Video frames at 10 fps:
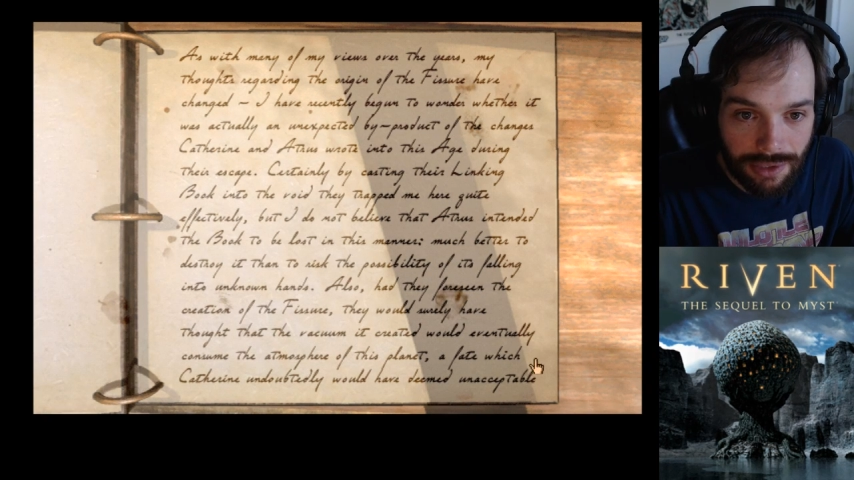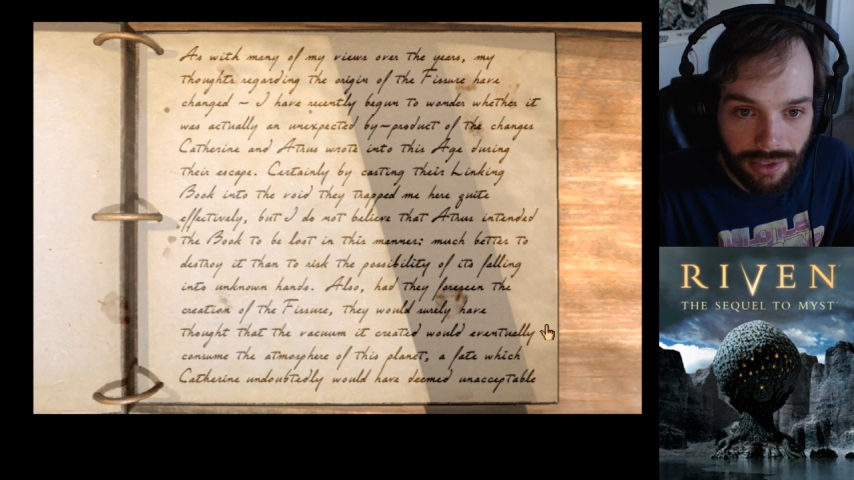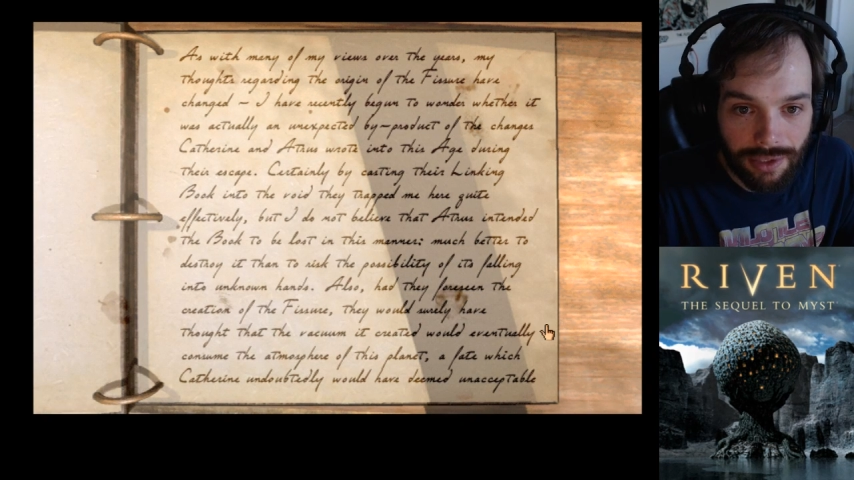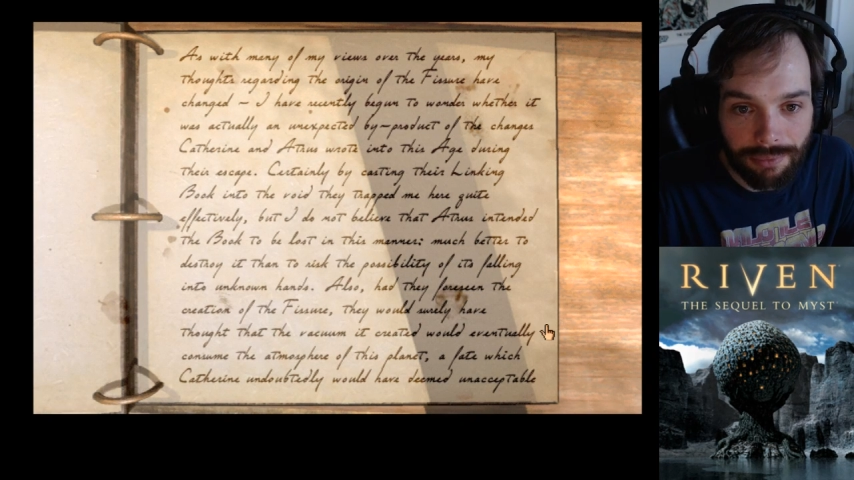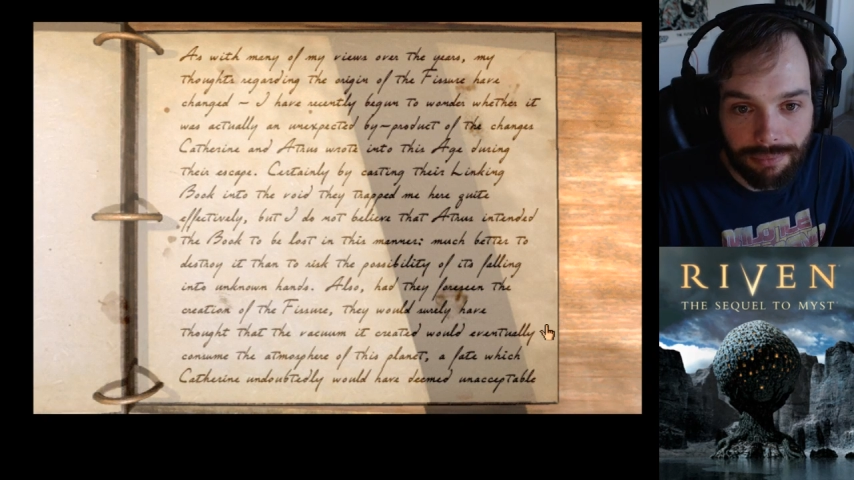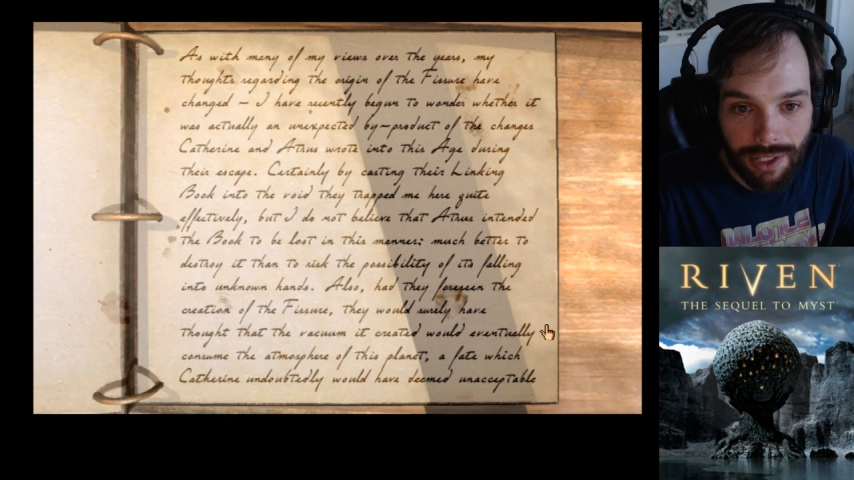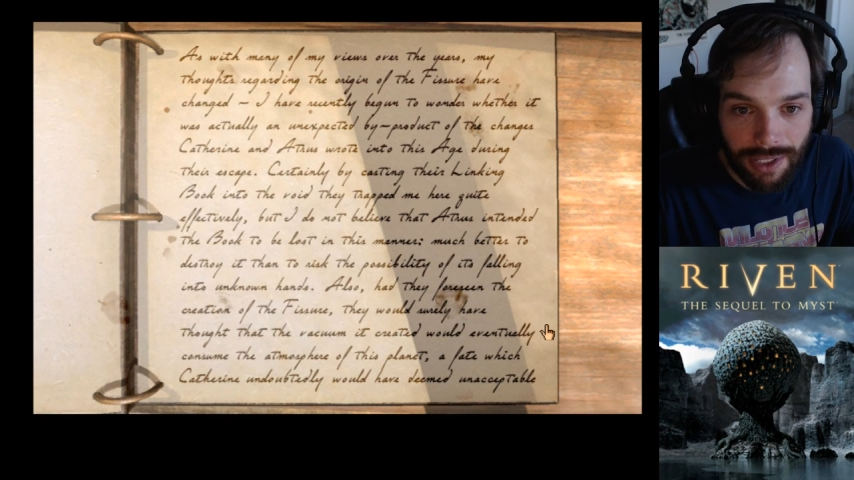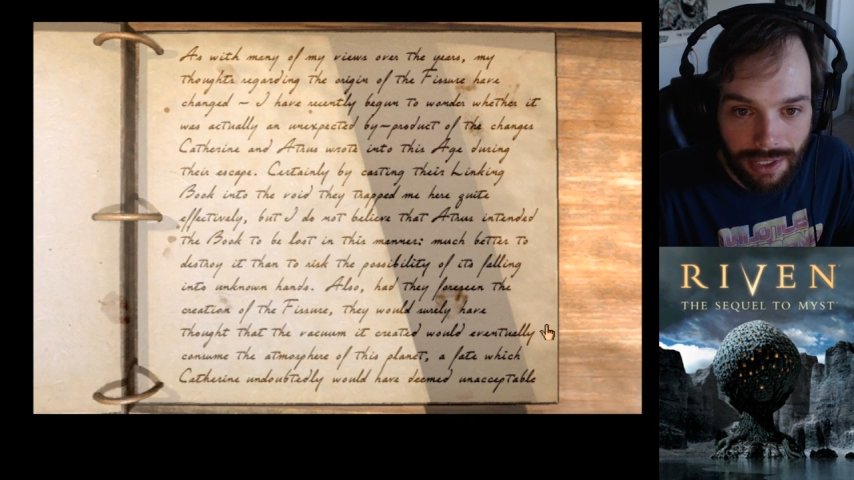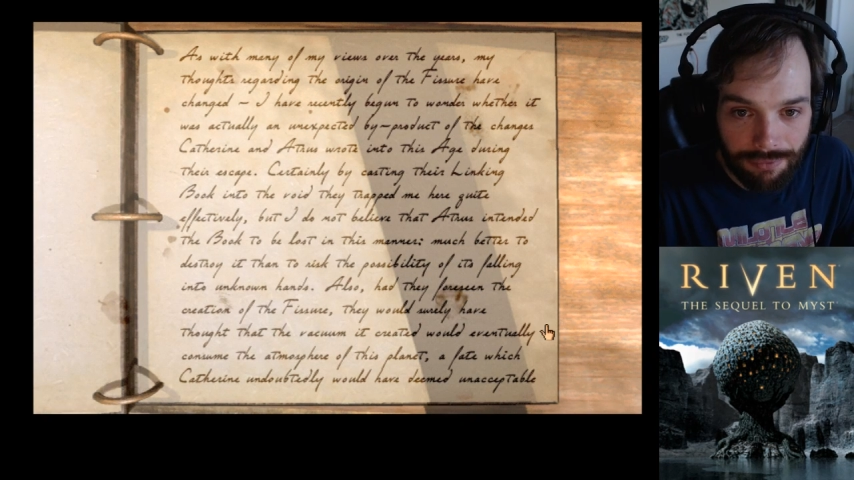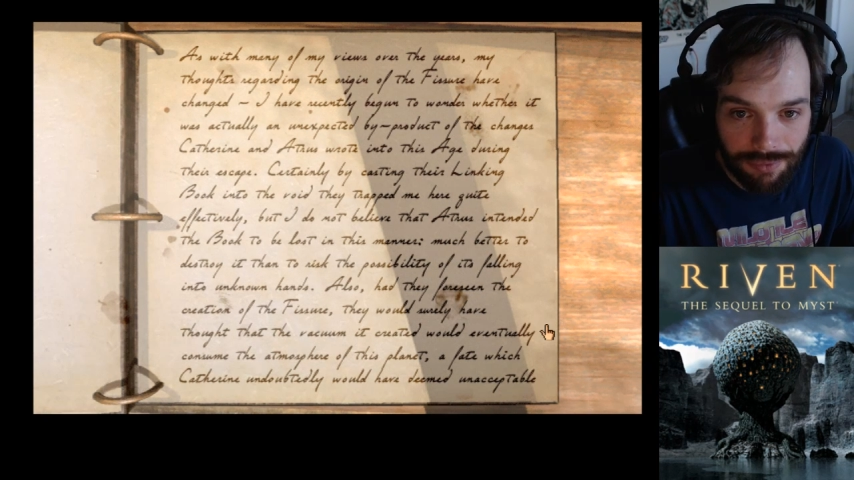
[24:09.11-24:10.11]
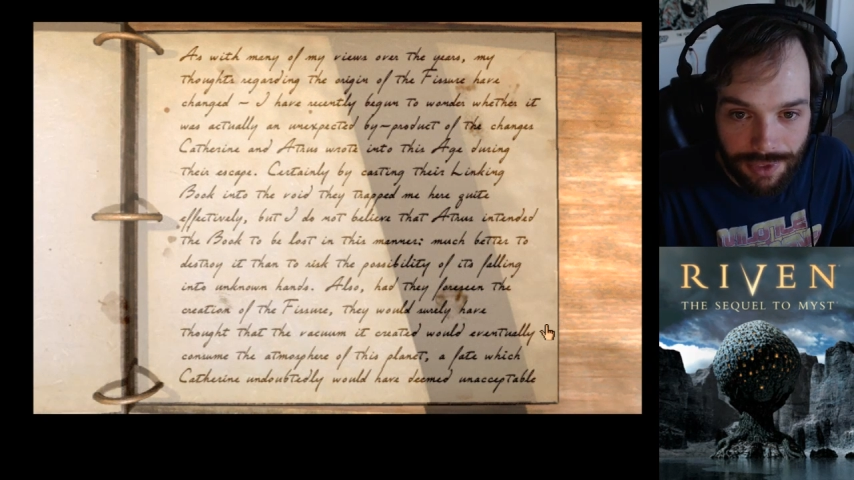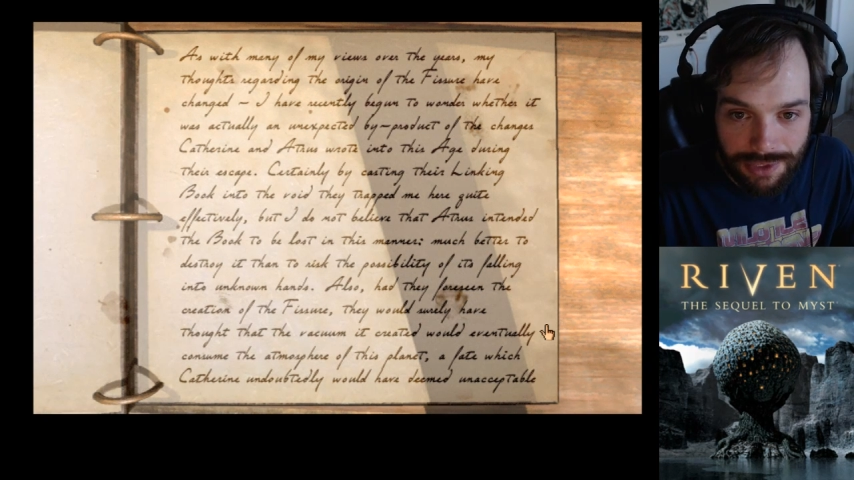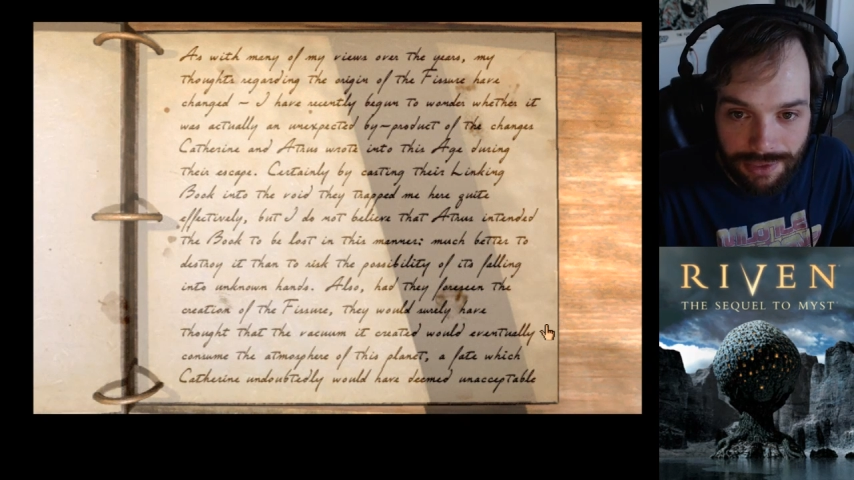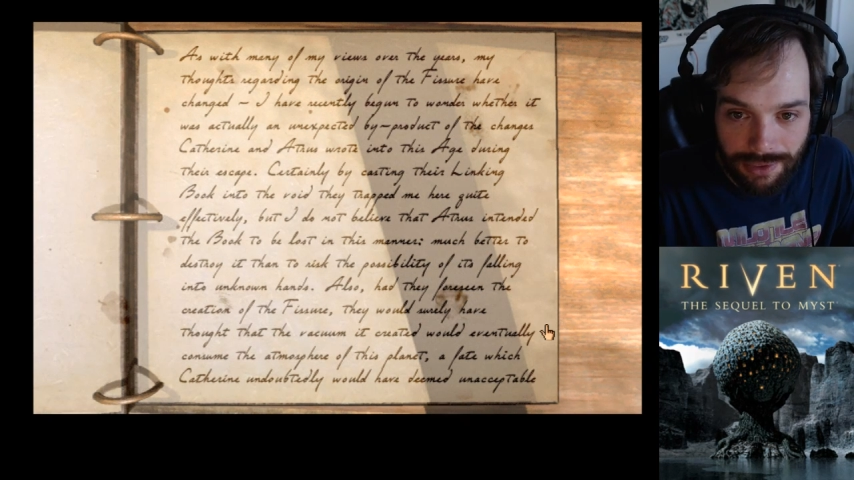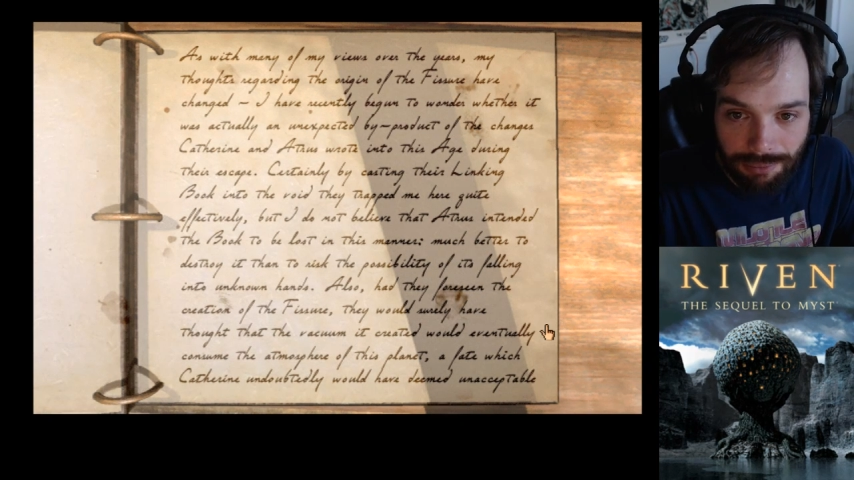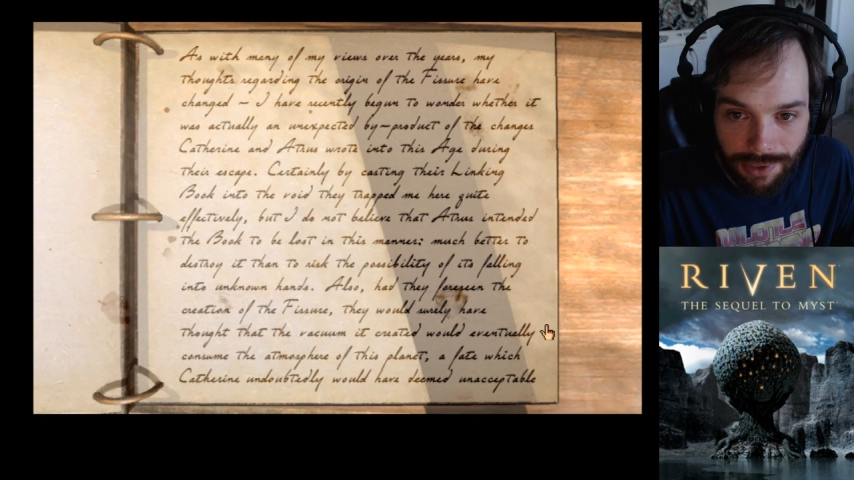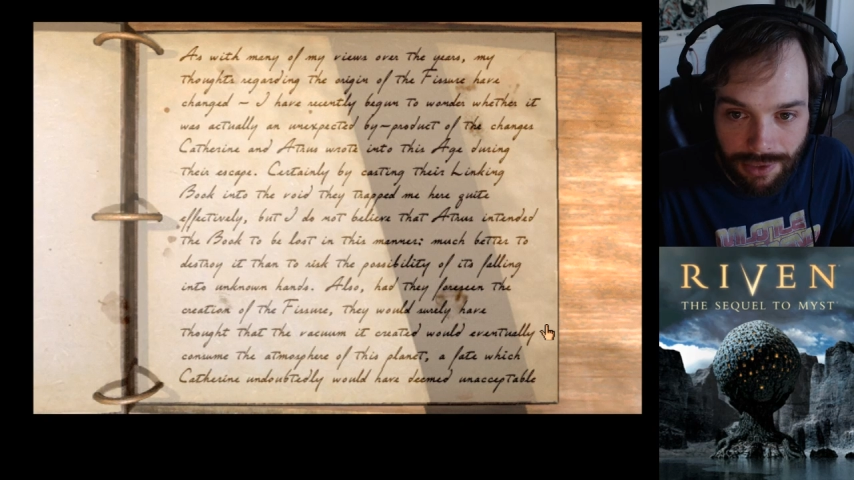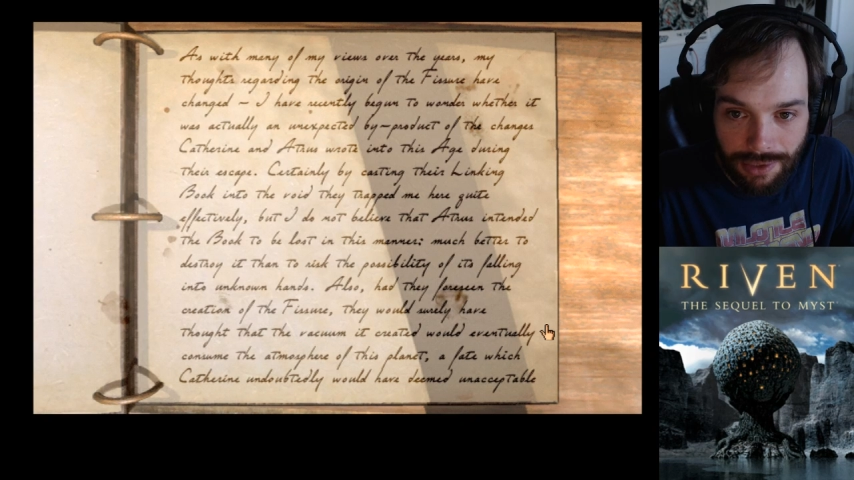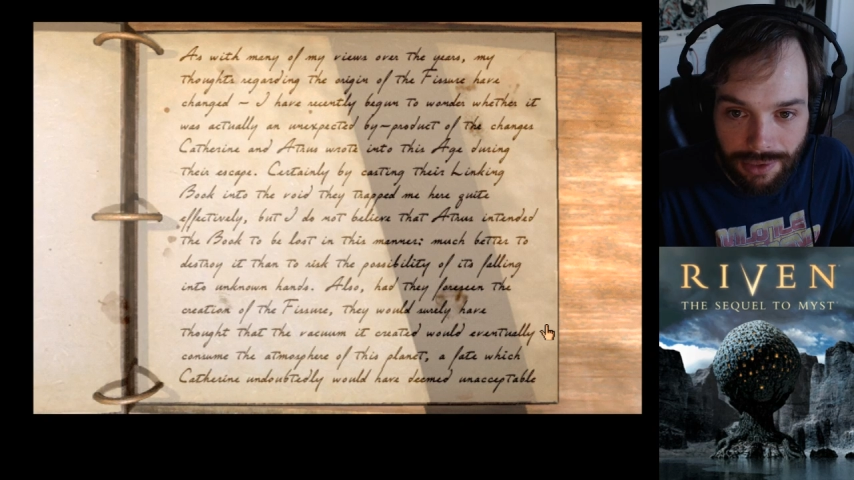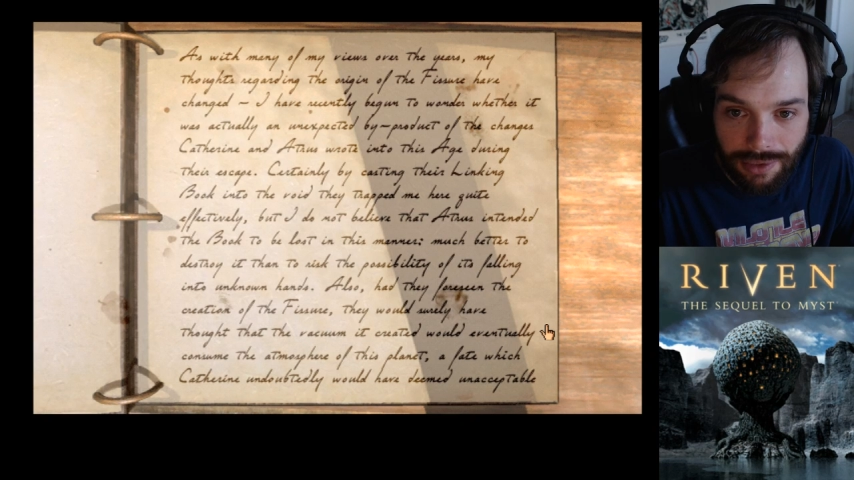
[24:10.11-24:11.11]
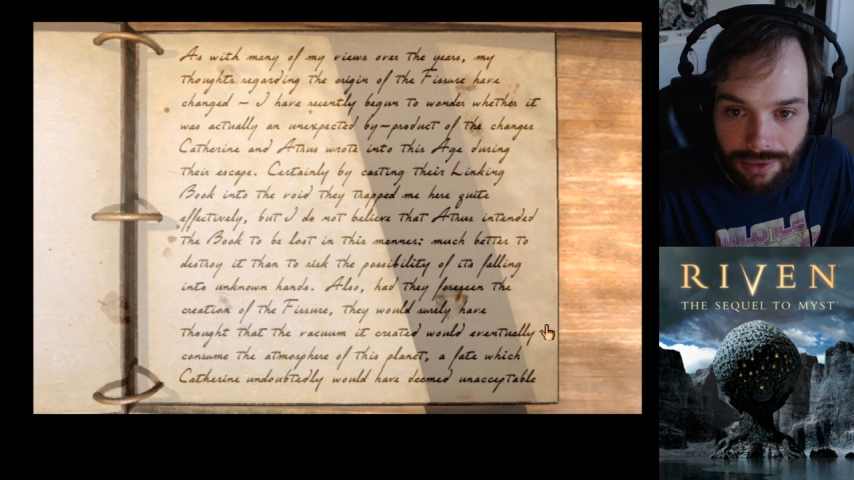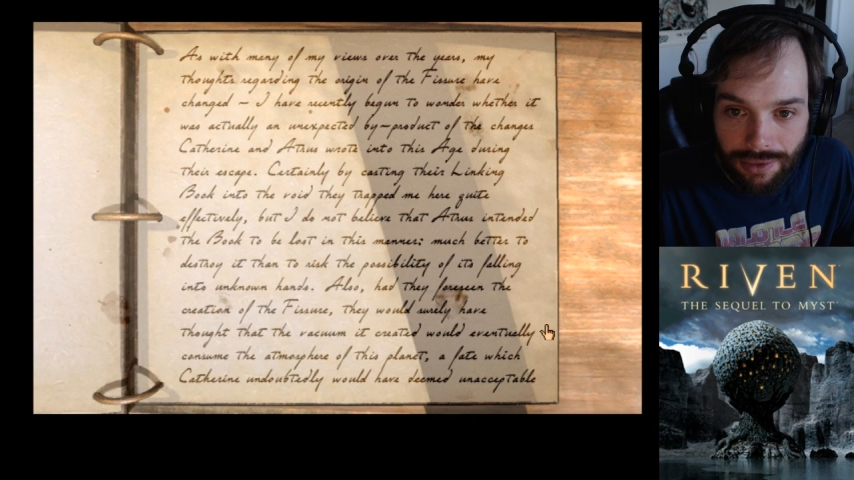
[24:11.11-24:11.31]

Um, I have recently begun